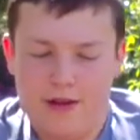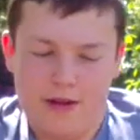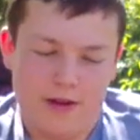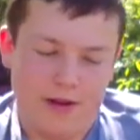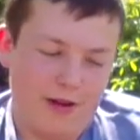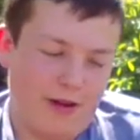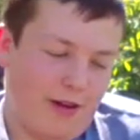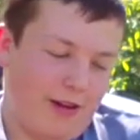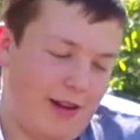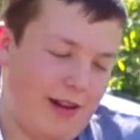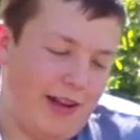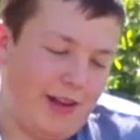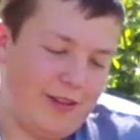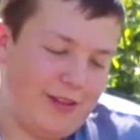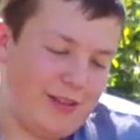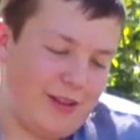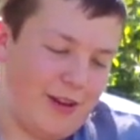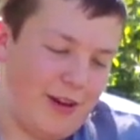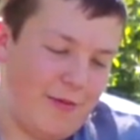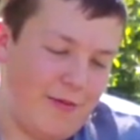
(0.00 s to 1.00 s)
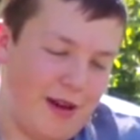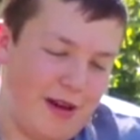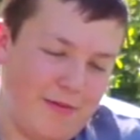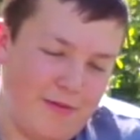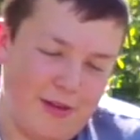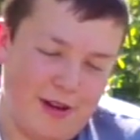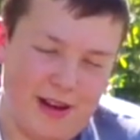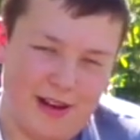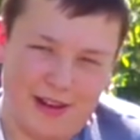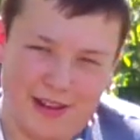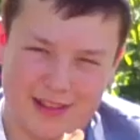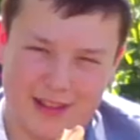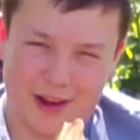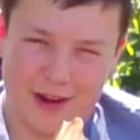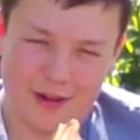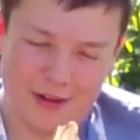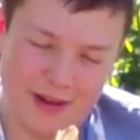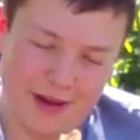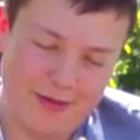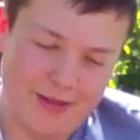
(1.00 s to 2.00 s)
Oh, little snowman rig, guys,
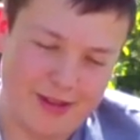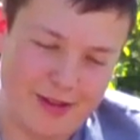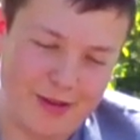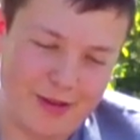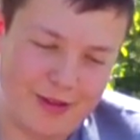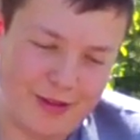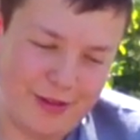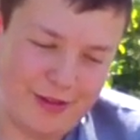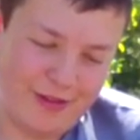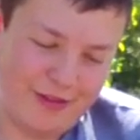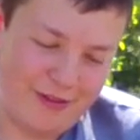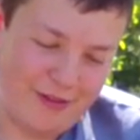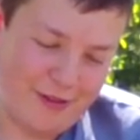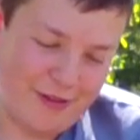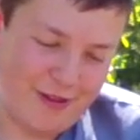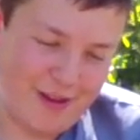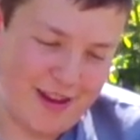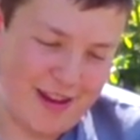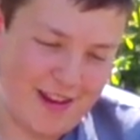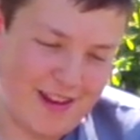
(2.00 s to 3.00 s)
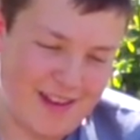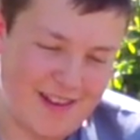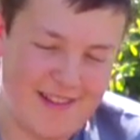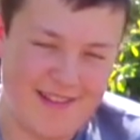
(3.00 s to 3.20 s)
holding up this dorsal fin for you.